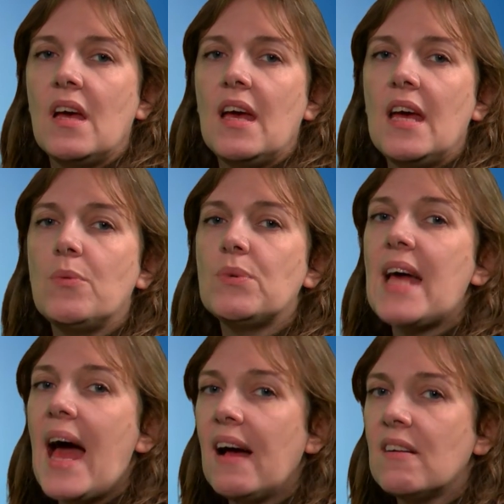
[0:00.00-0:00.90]
It was
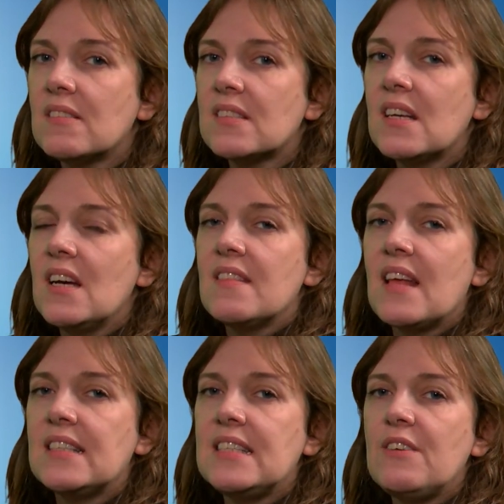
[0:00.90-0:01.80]
held
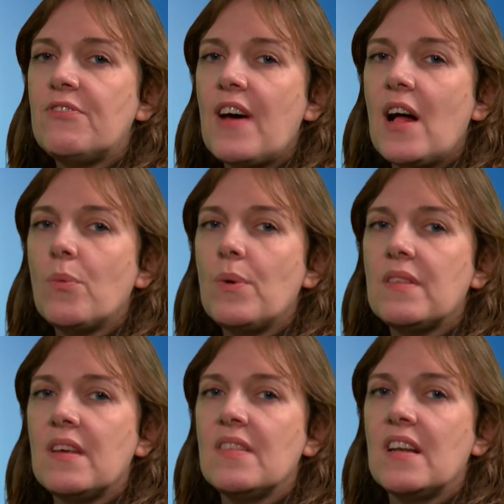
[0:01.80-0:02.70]
that D fell
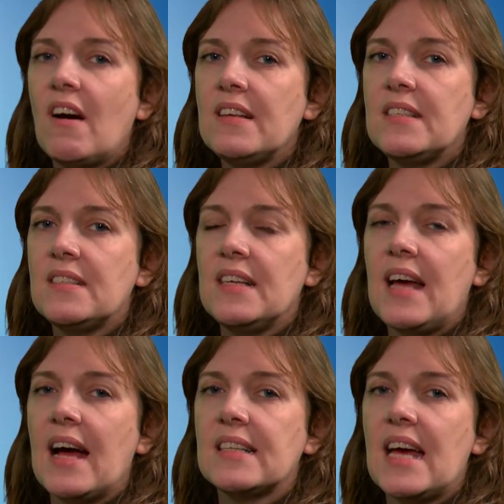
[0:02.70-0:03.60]
within the Licensing
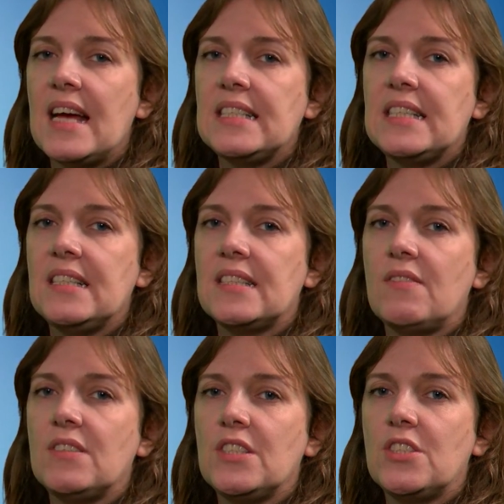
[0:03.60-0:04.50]
Act
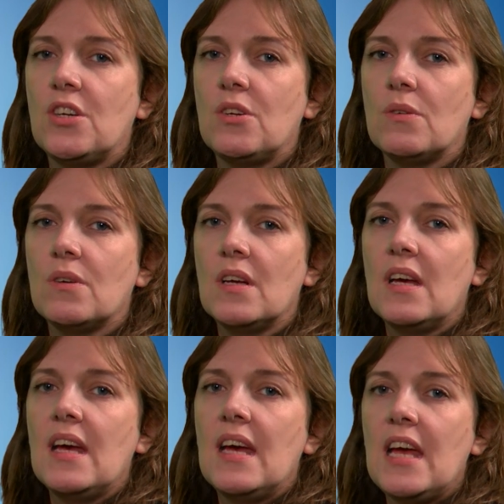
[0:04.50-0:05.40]
1872
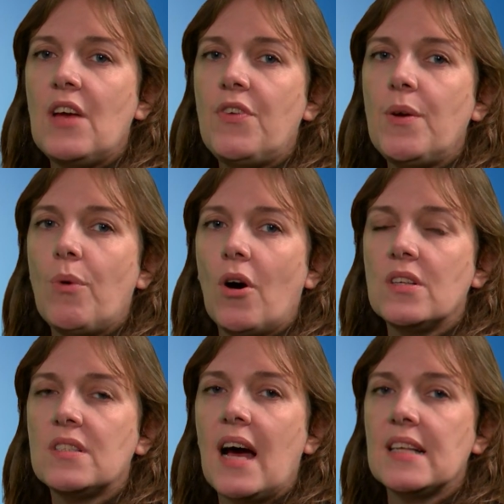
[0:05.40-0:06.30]
if he
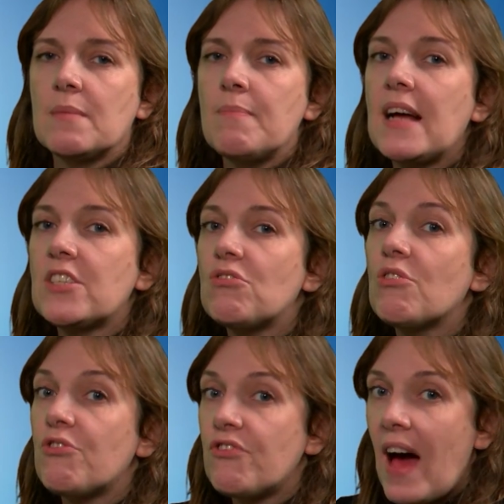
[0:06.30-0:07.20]
was, as a matter
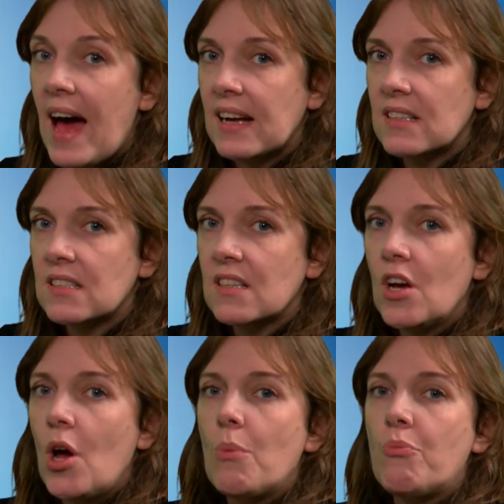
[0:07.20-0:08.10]
of fact,
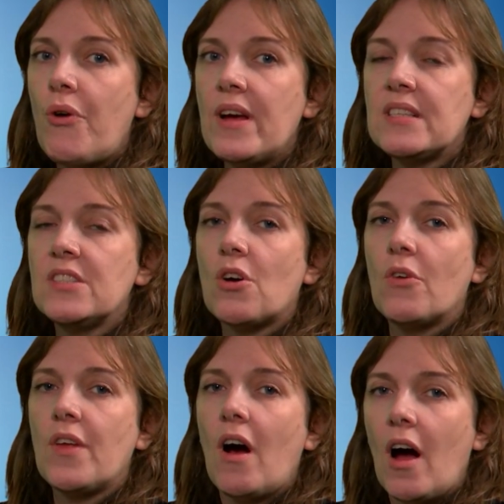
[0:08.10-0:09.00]
present
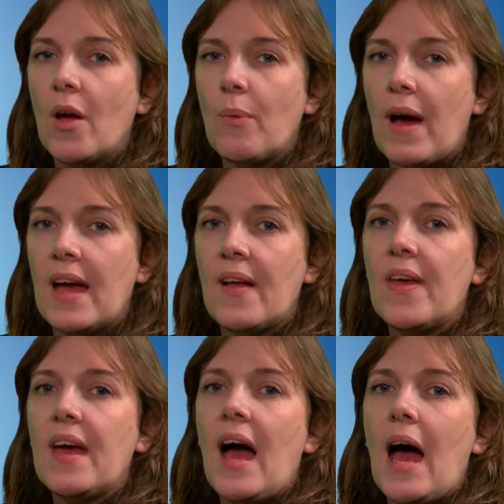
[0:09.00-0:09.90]
on the highway
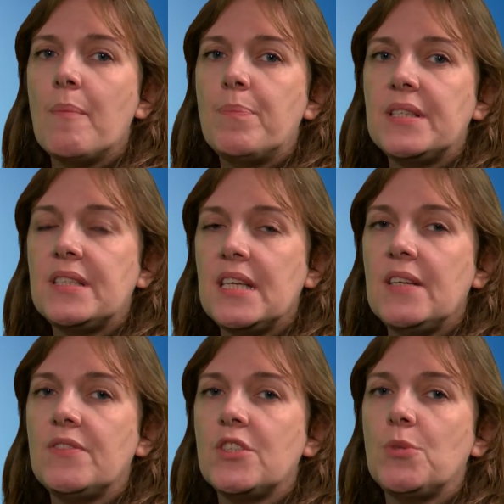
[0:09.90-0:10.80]
and
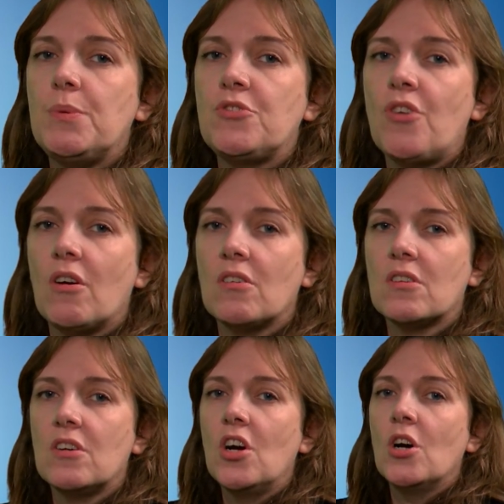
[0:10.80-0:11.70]
perceived to be drunk,
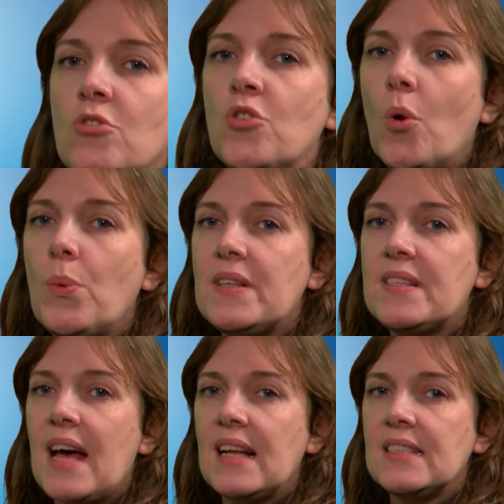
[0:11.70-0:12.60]

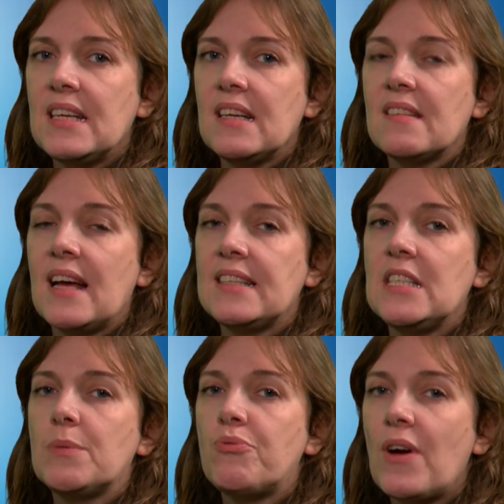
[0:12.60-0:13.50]
notwithstanding that
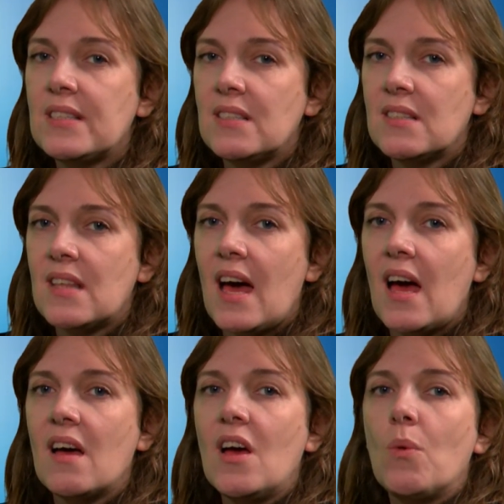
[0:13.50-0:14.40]
his presence
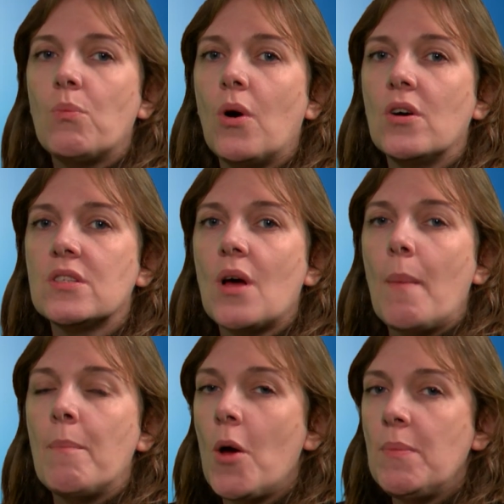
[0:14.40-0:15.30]
there was
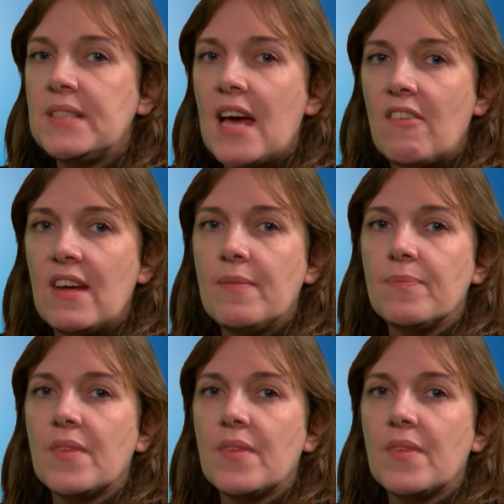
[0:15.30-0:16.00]
momentary